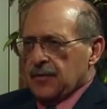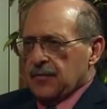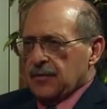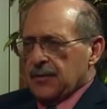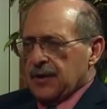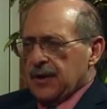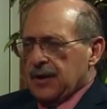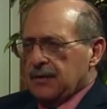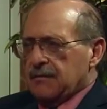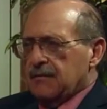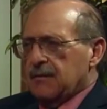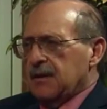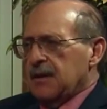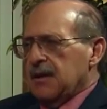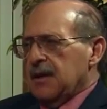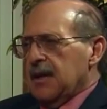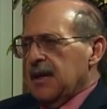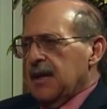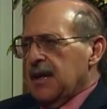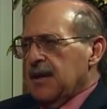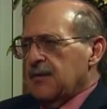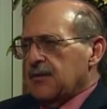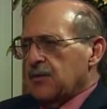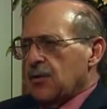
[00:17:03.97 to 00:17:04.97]
Okay?
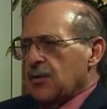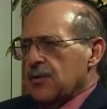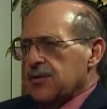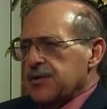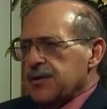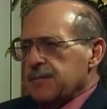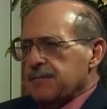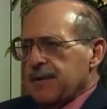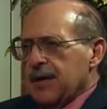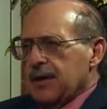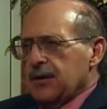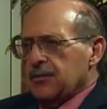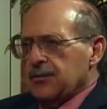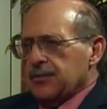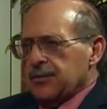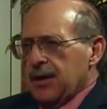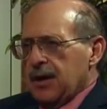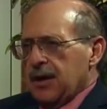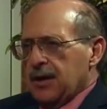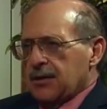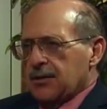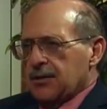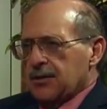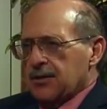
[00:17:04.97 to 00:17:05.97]
And, of course, the medical
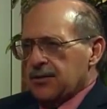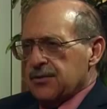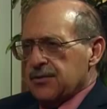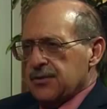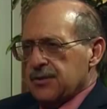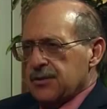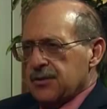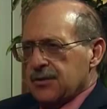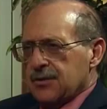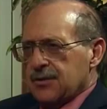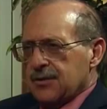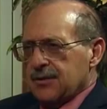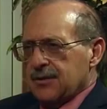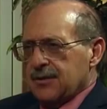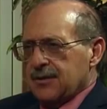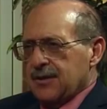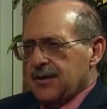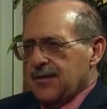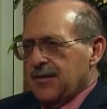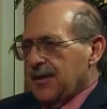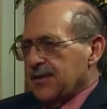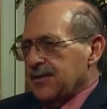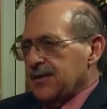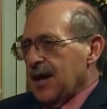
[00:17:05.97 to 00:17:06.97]
doctors
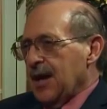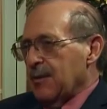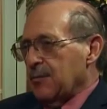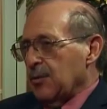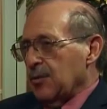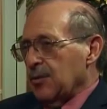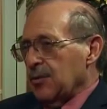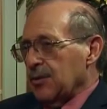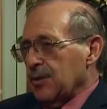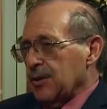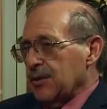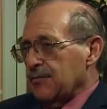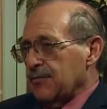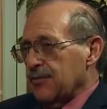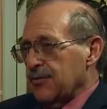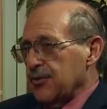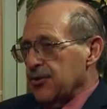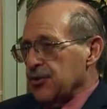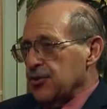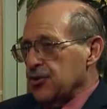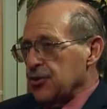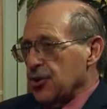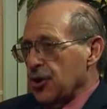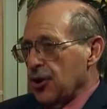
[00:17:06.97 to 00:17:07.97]
at that time were looking
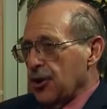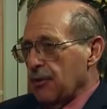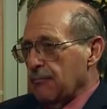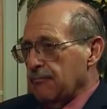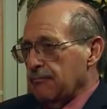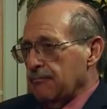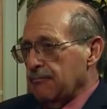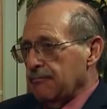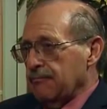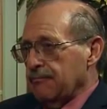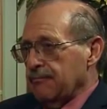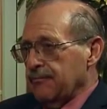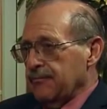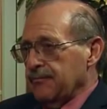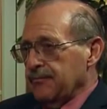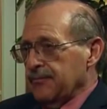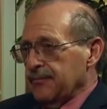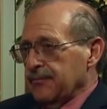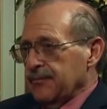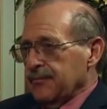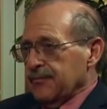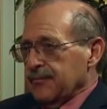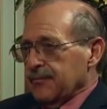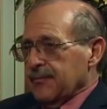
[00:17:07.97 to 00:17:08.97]
for the germ.
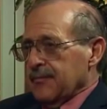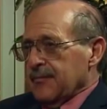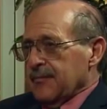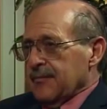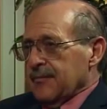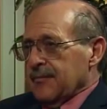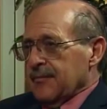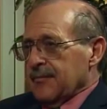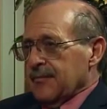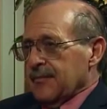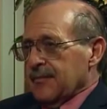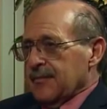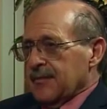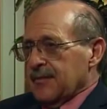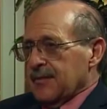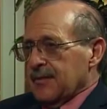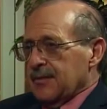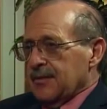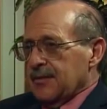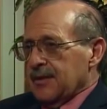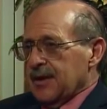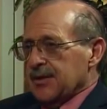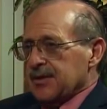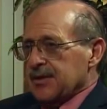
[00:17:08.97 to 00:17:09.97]

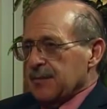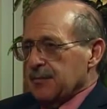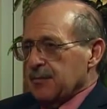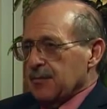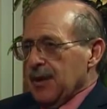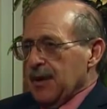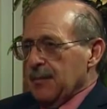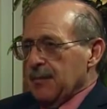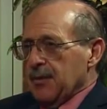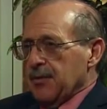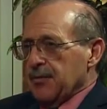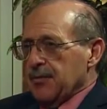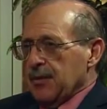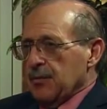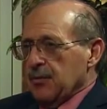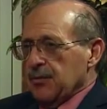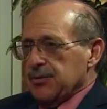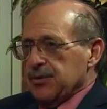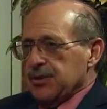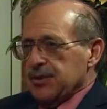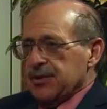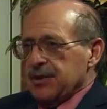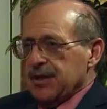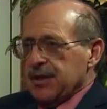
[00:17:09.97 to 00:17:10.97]
You get some grandmother say,
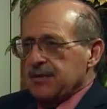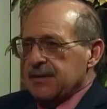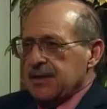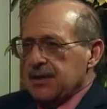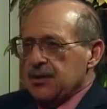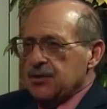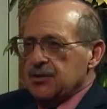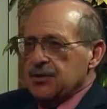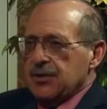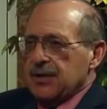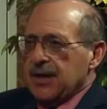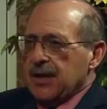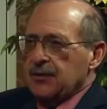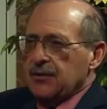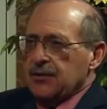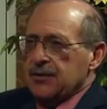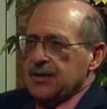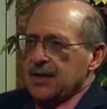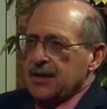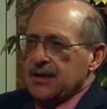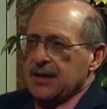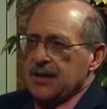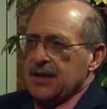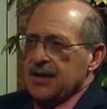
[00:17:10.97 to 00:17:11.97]
well, just let each
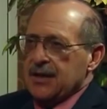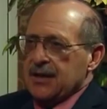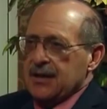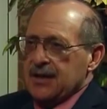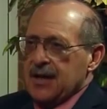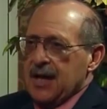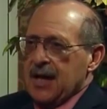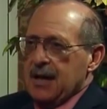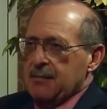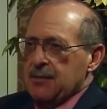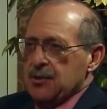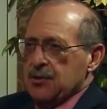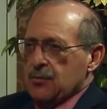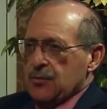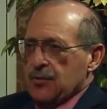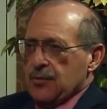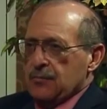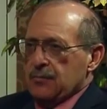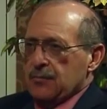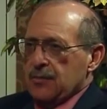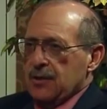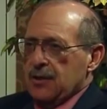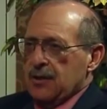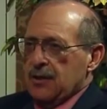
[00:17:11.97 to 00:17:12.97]
sailor take a head of cabbage
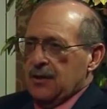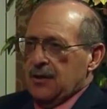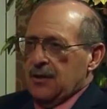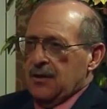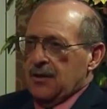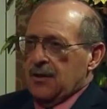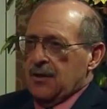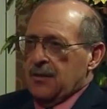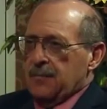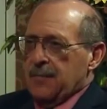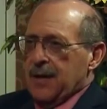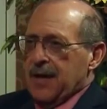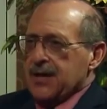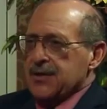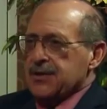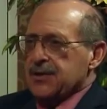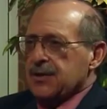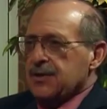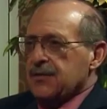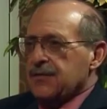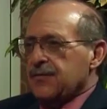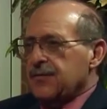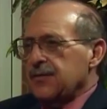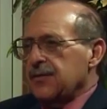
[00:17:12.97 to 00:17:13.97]
with them or a
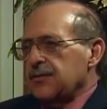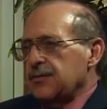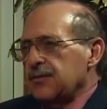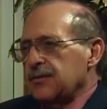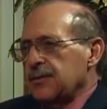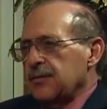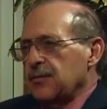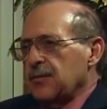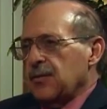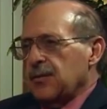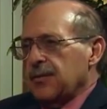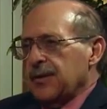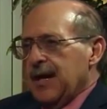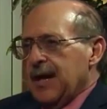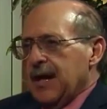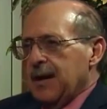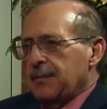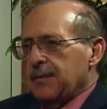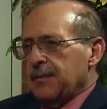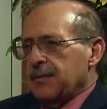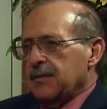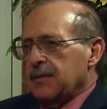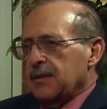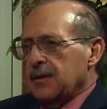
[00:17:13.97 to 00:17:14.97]
basket of fruit, and it won't
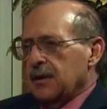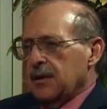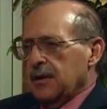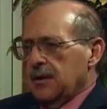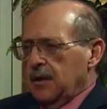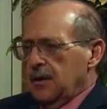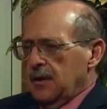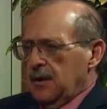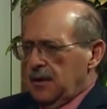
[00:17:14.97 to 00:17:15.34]
happen.